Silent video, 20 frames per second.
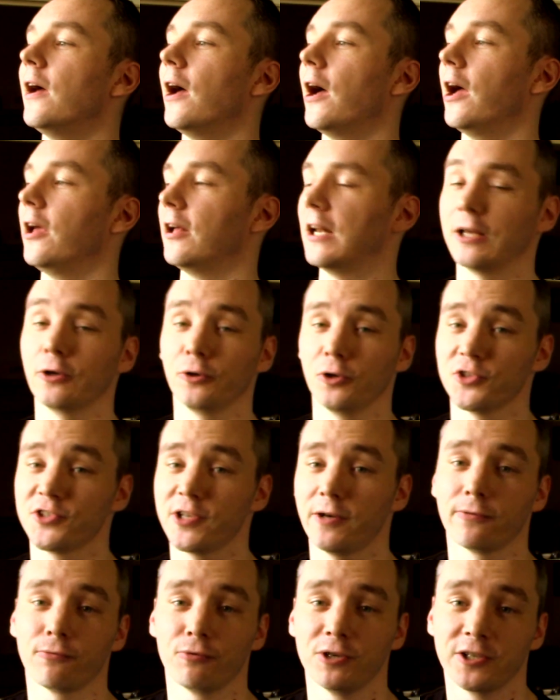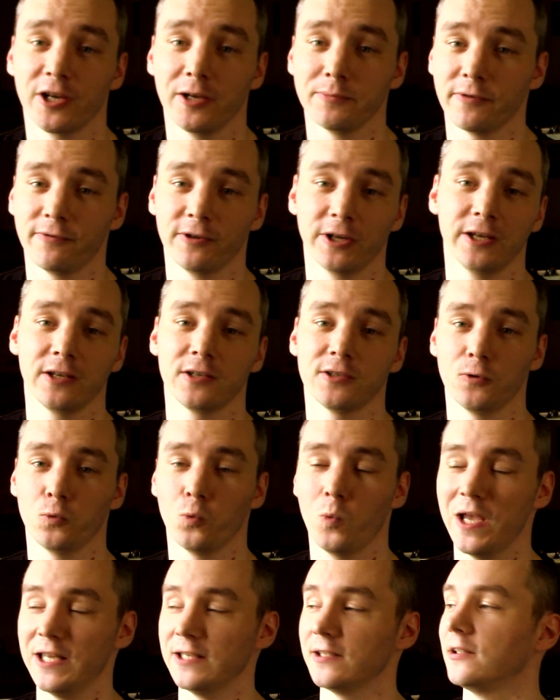You click on yourself 3 times if you like, so you
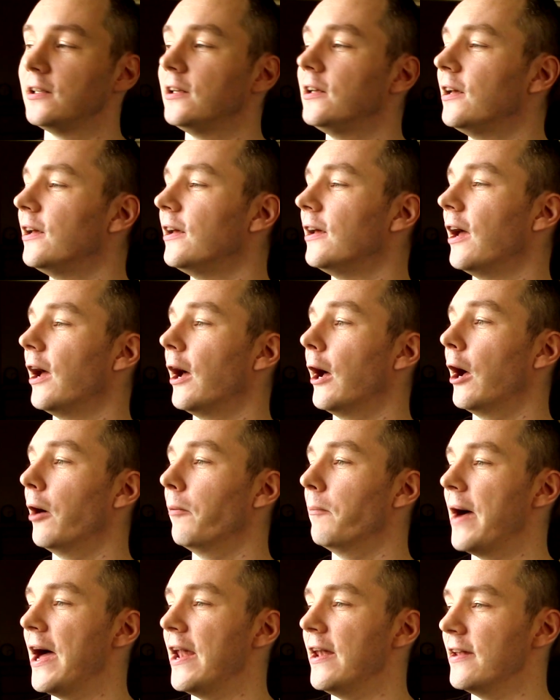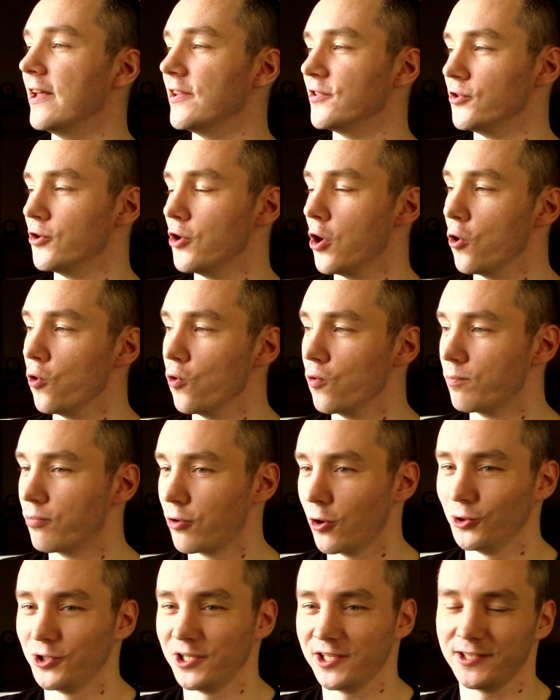can wait. And there's no
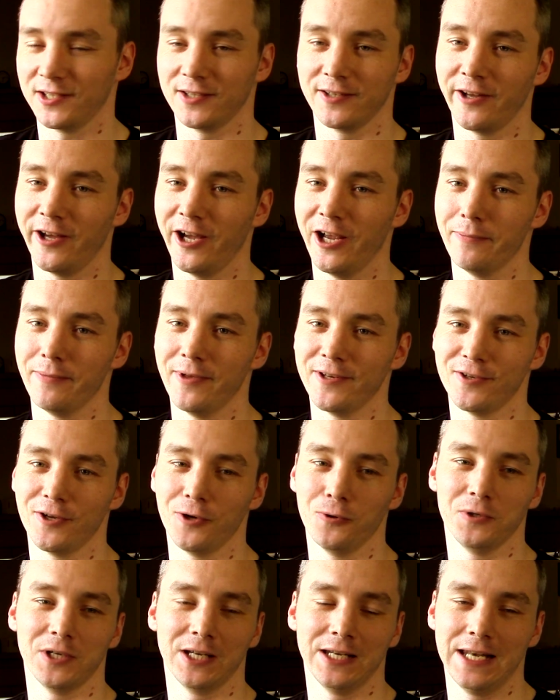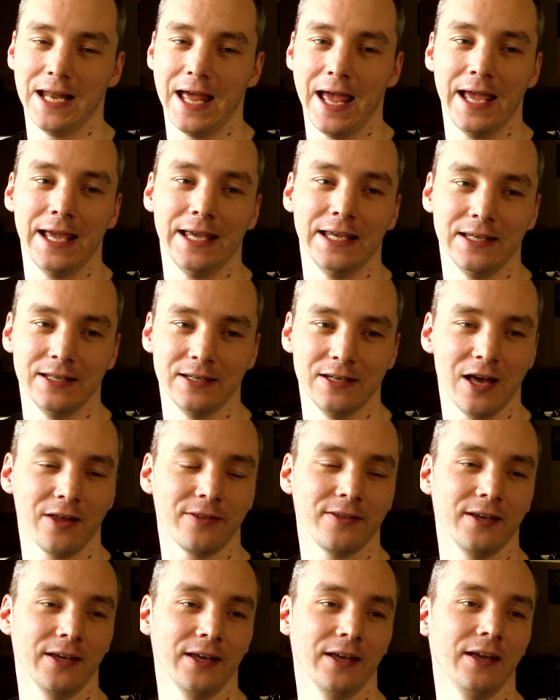processing time, there's no delay,
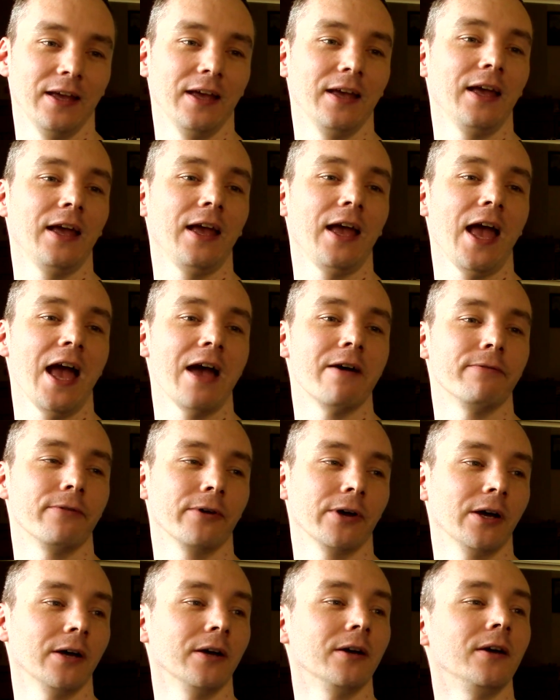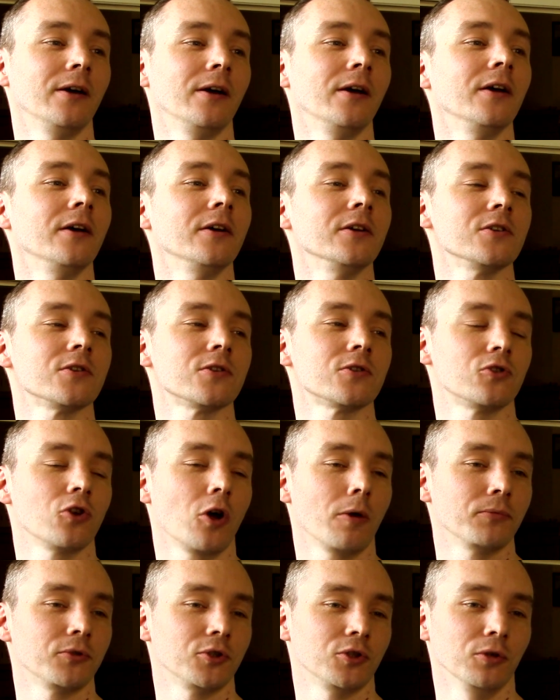nothing ever
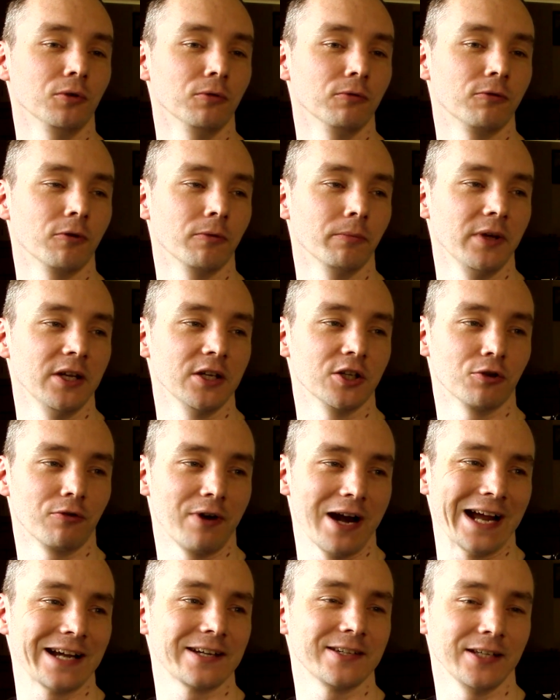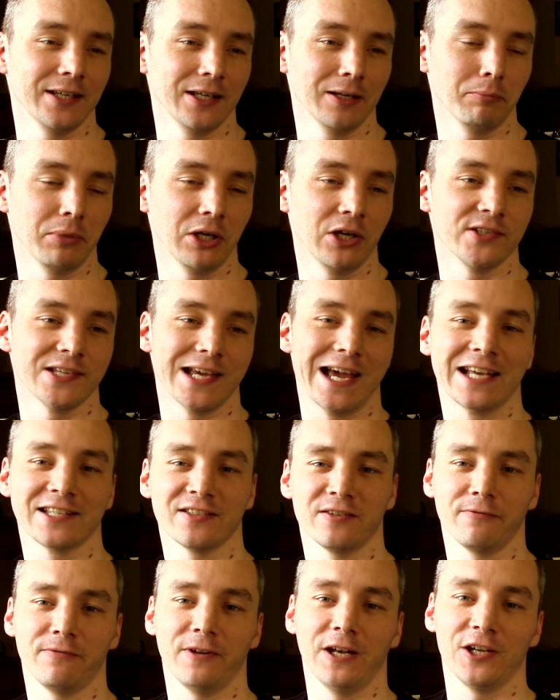stops you from interacting because it
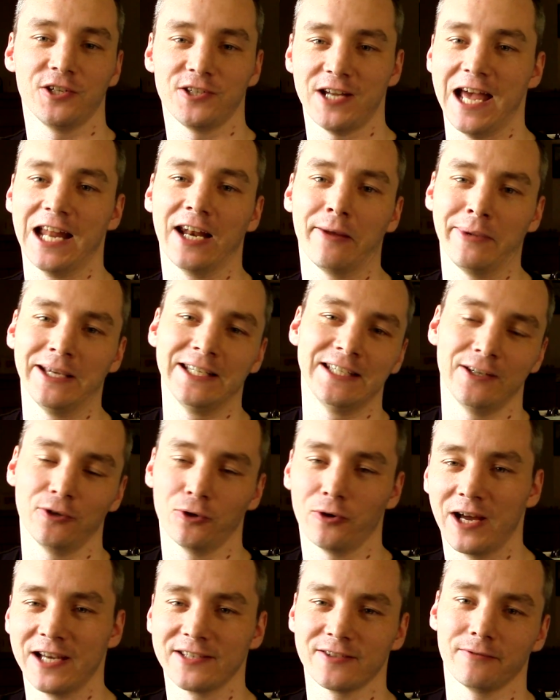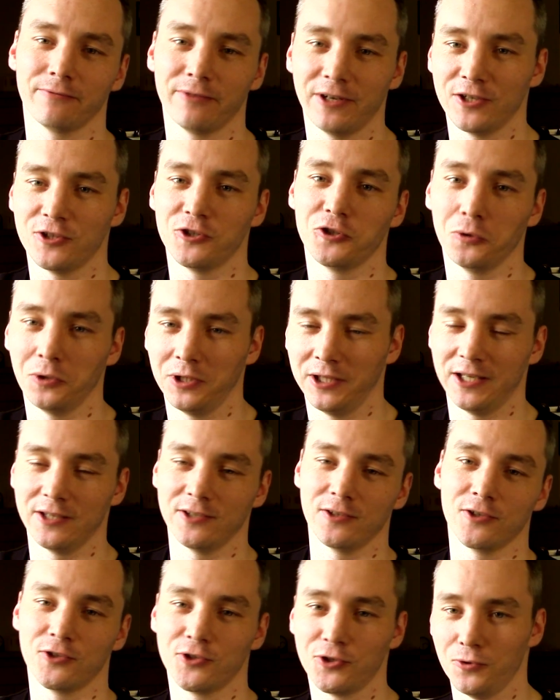hasn't finished animating or hasn't finished doing
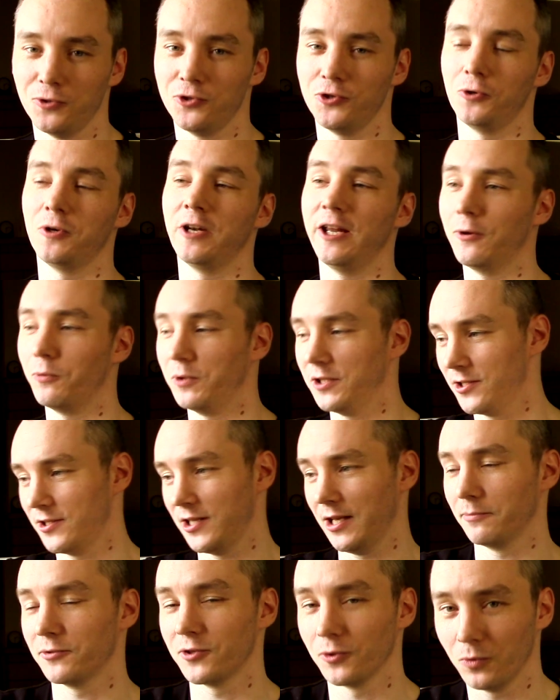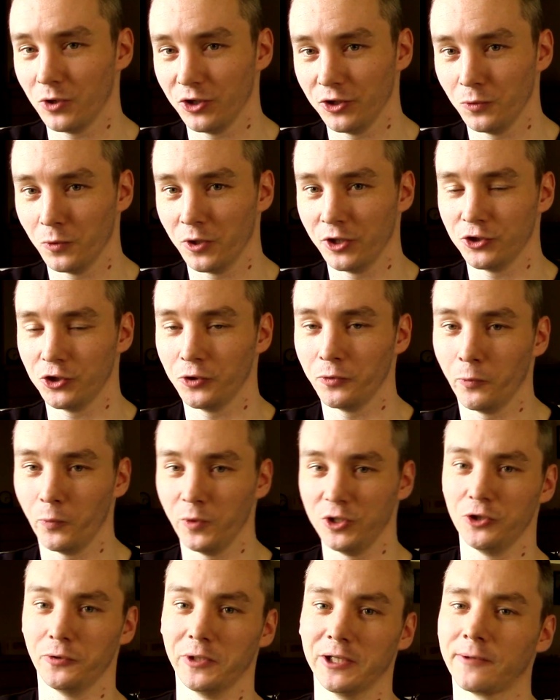this. As soon as you click, we skip to what you want to do and
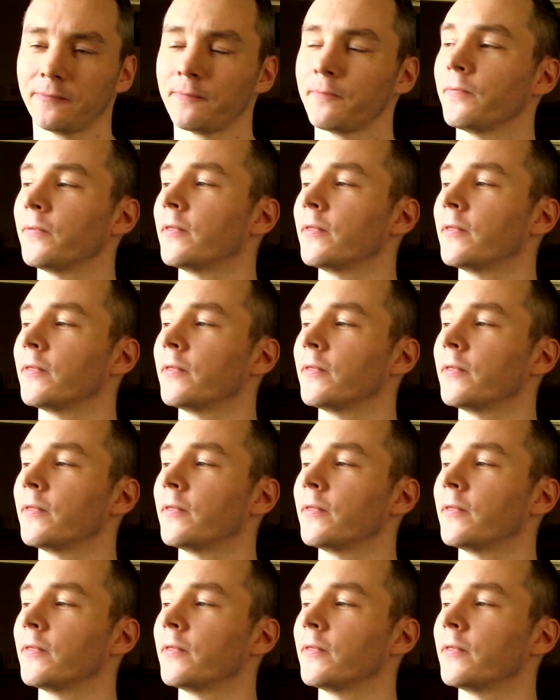we do it.